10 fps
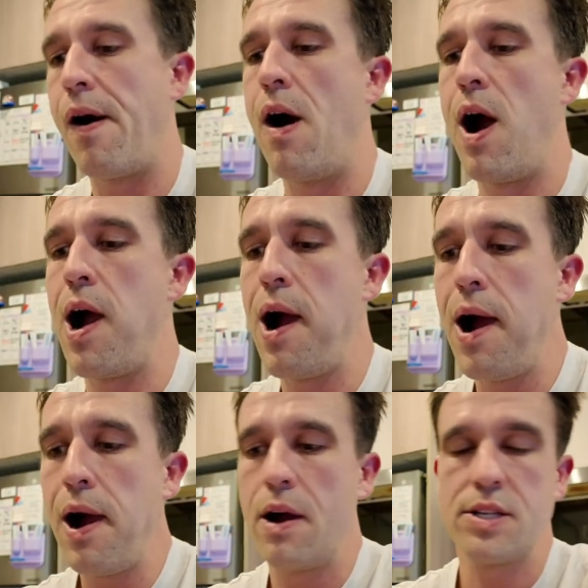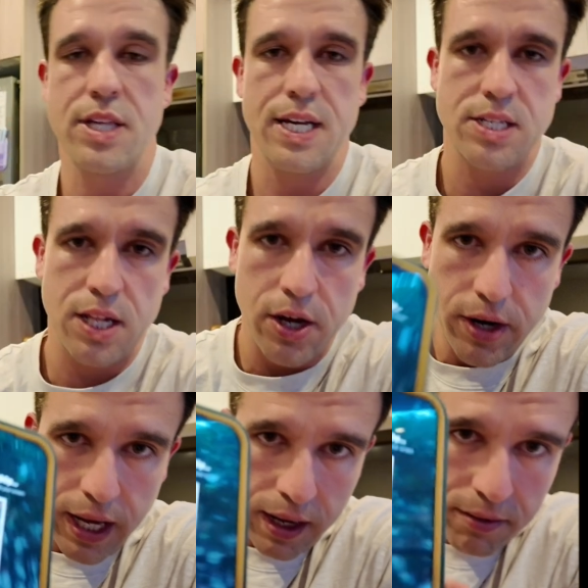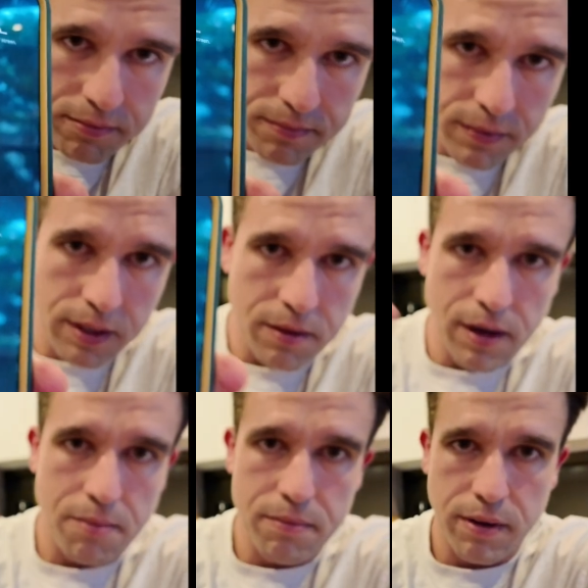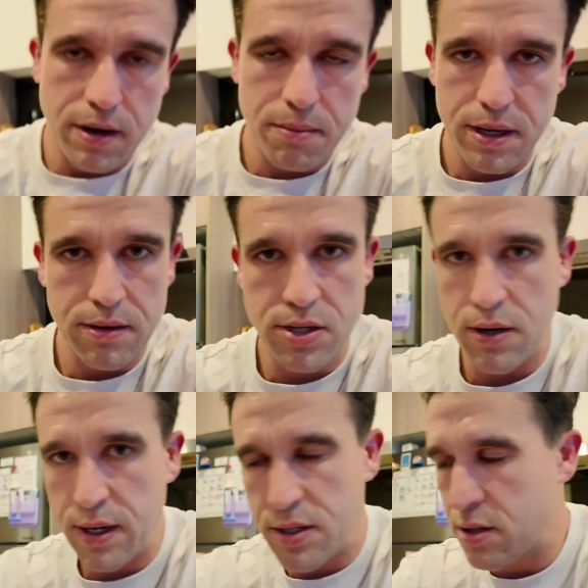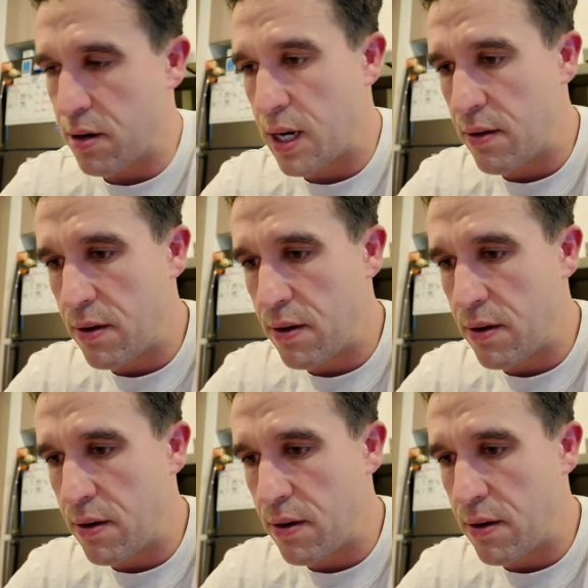So that's loading. I'm going to be showing a screen